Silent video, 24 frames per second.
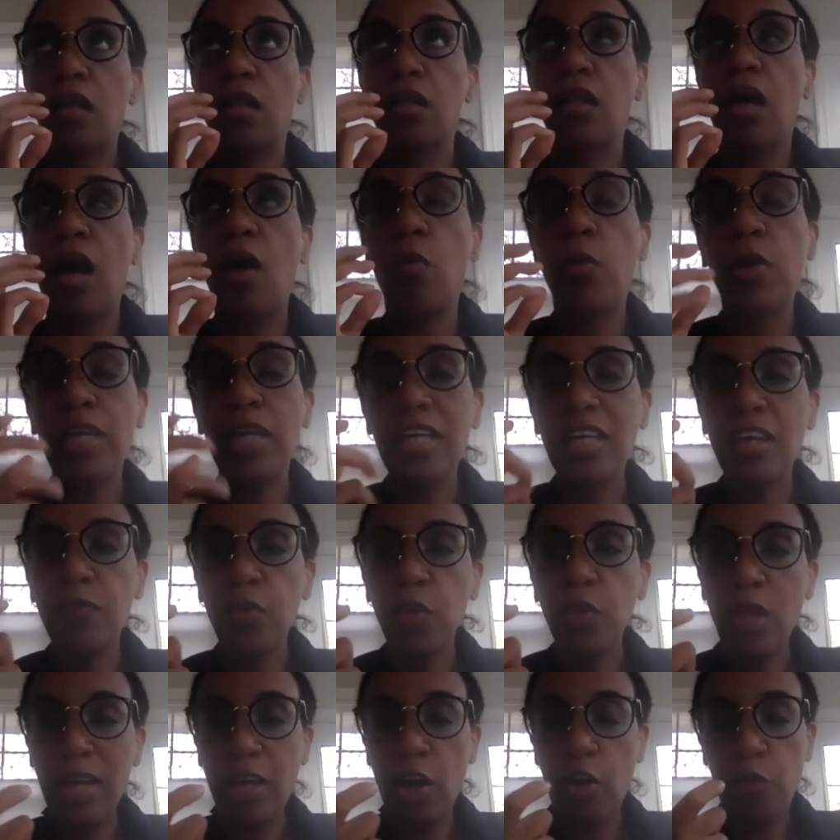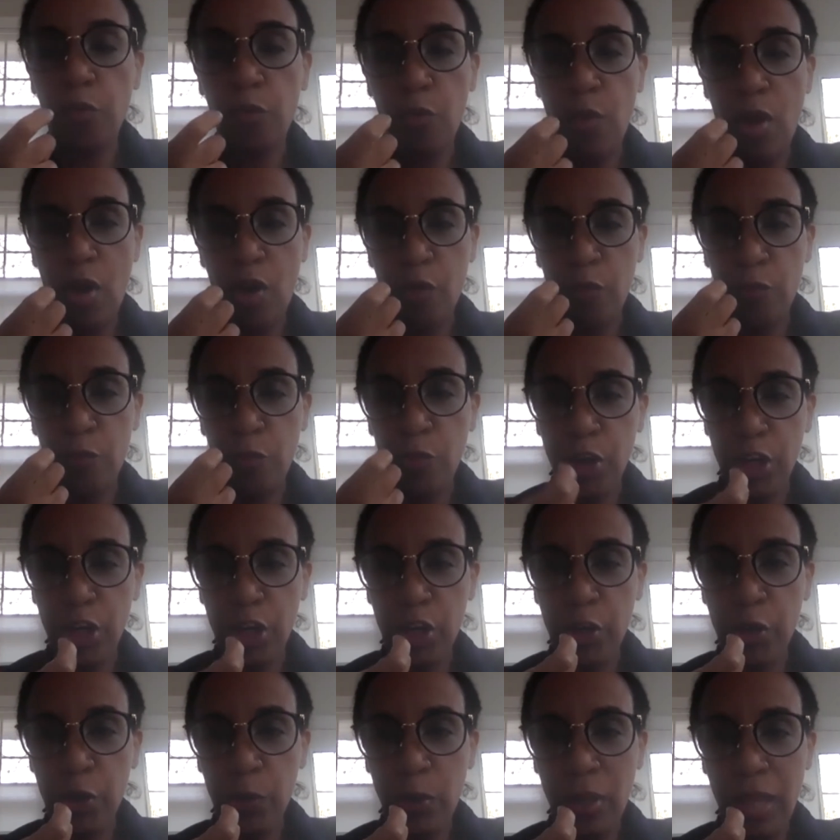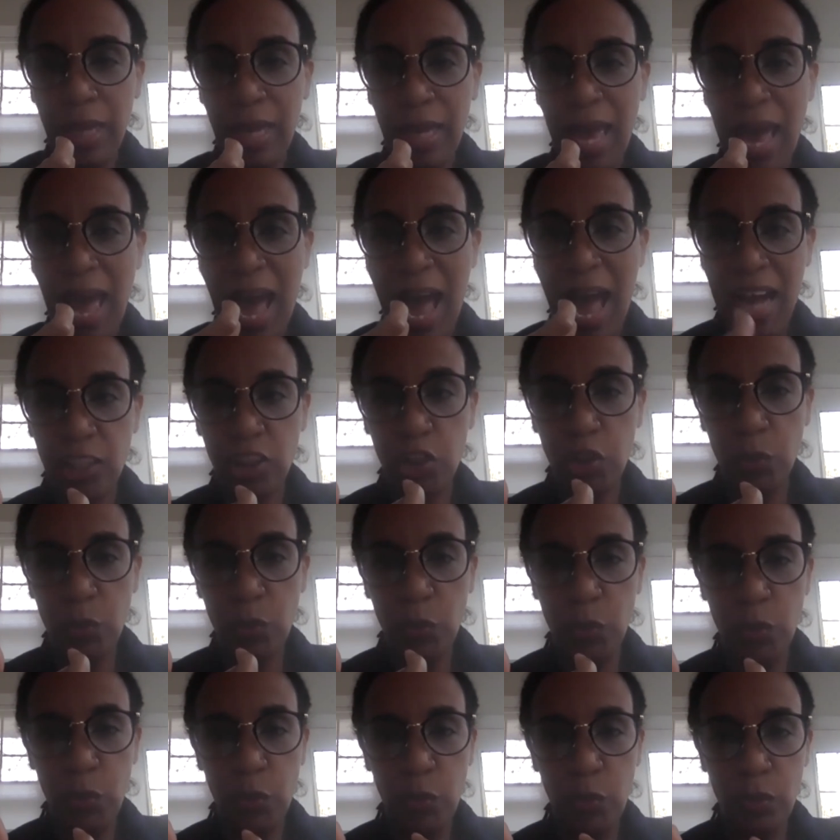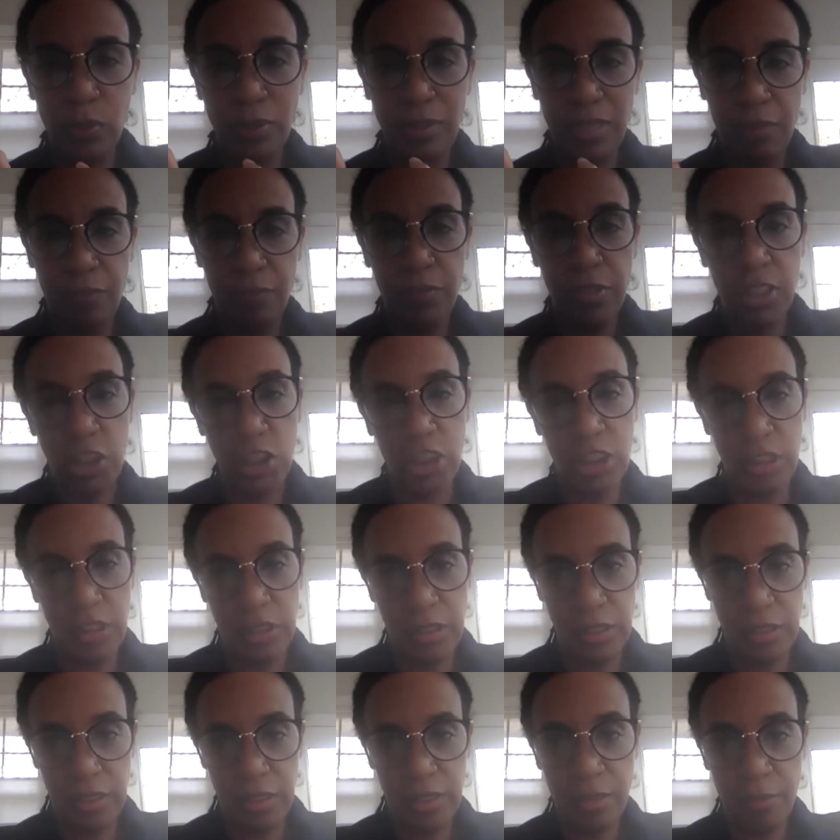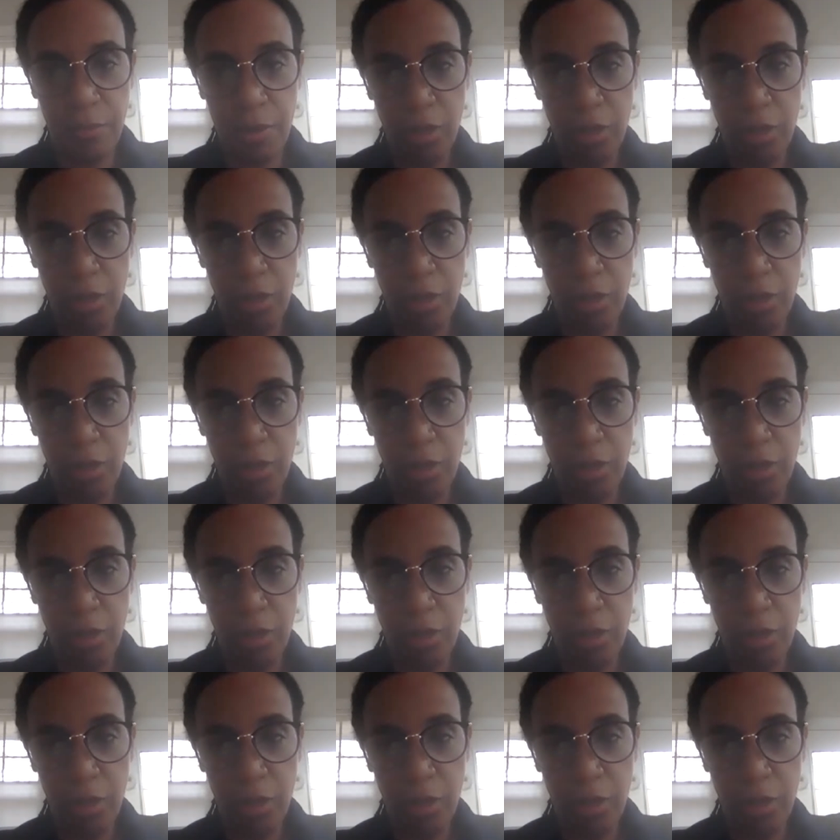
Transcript: I want to give you like a real, like actual definition of systemic